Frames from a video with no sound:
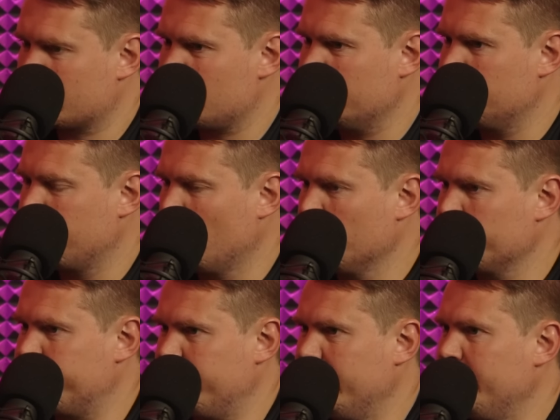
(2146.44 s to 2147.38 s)
actually,
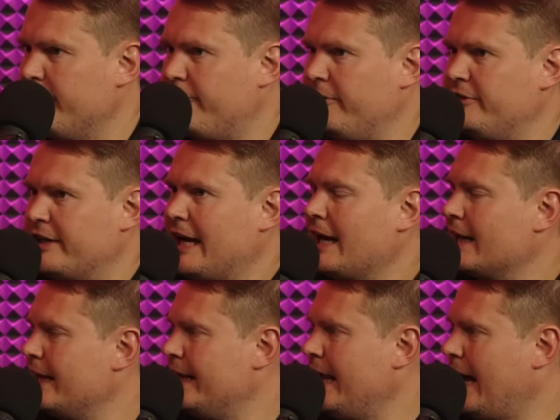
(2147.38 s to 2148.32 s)
both the
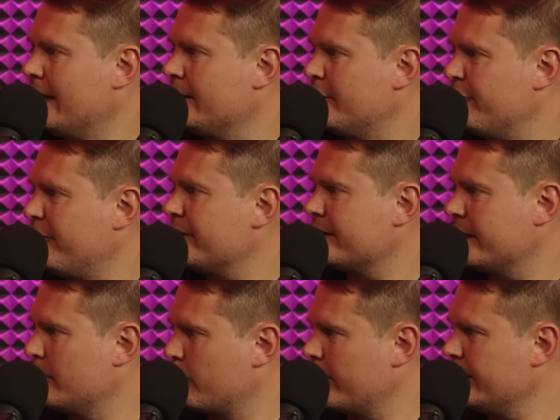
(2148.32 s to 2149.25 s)
physicality and the fact they're
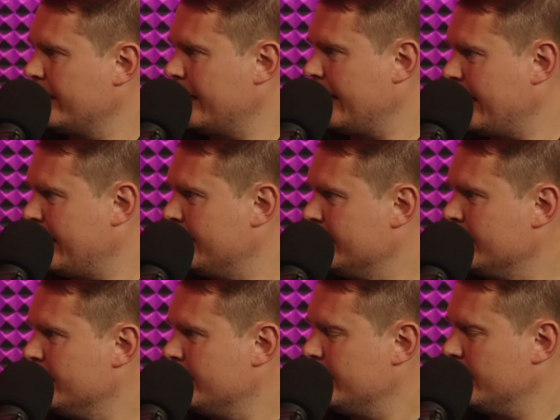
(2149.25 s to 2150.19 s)
going to bring their,
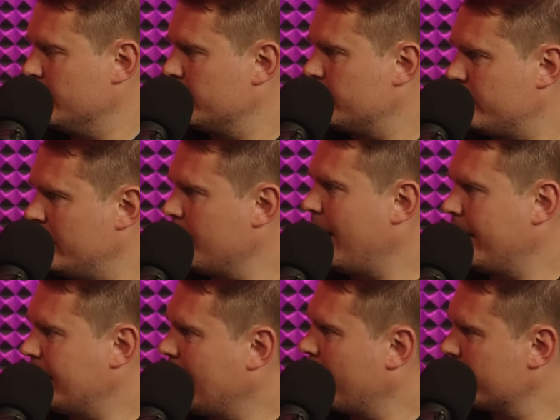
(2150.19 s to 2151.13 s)
you know,
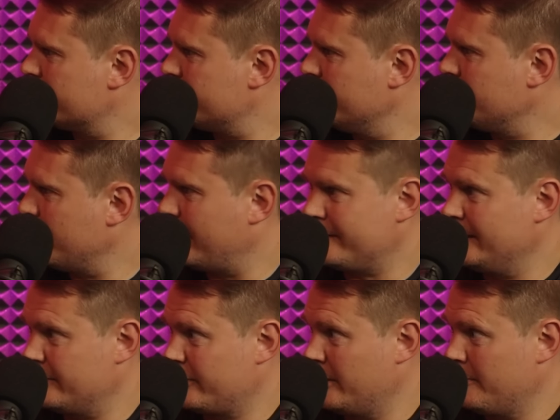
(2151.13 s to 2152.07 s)
cinematic characters into it. I
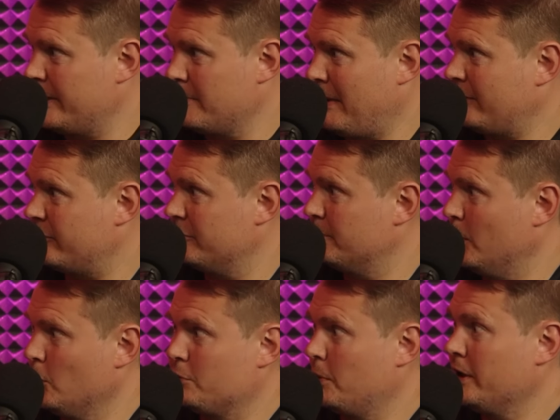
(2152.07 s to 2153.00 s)
think it's going to be the best of
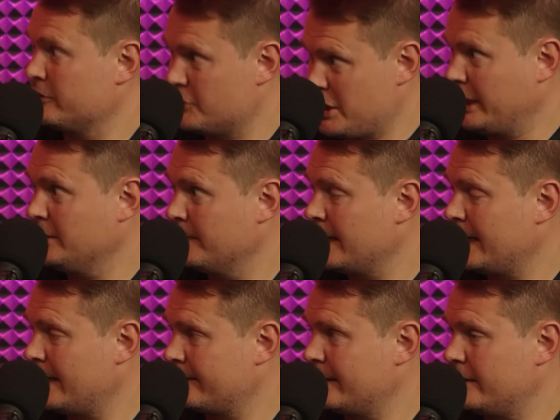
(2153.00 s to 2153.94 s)
both worlds,
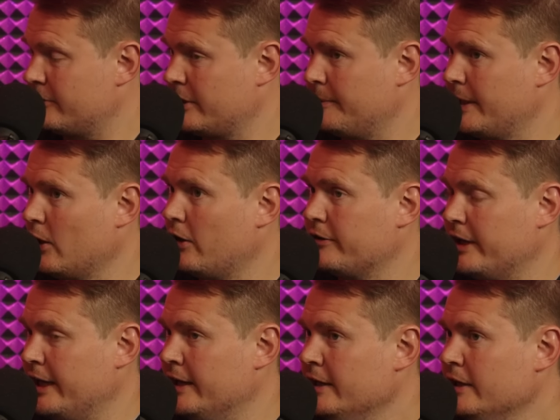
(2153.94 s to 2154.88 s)
genuinely. I think there's going to be a lot of
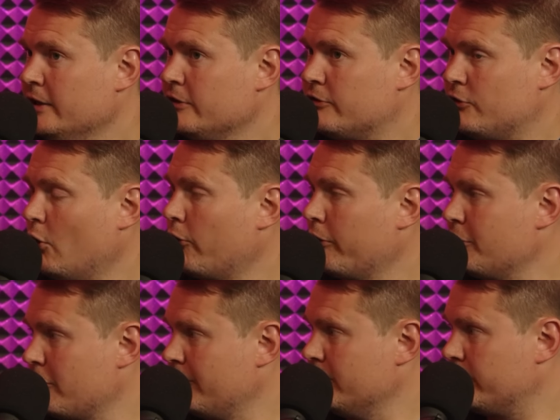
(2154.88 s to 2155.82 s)
the
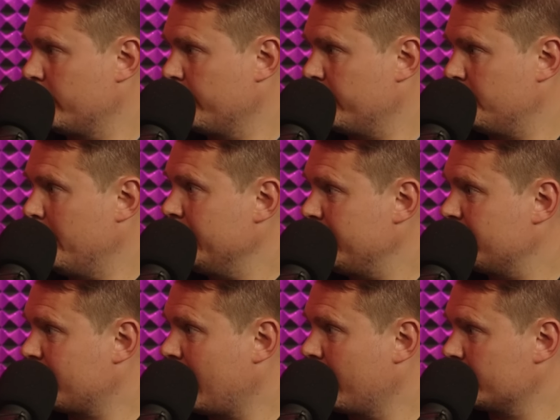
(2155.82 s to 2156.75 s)
story-driven stuff that's made
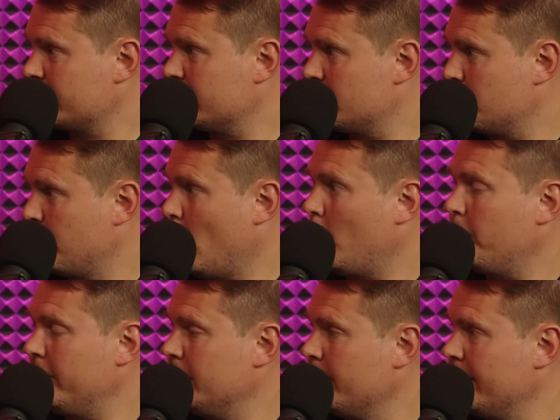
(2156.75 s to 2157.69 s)
these characters
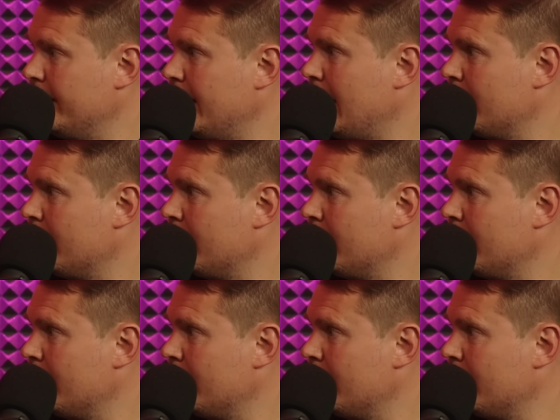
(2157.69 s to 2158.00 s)
pop in the way they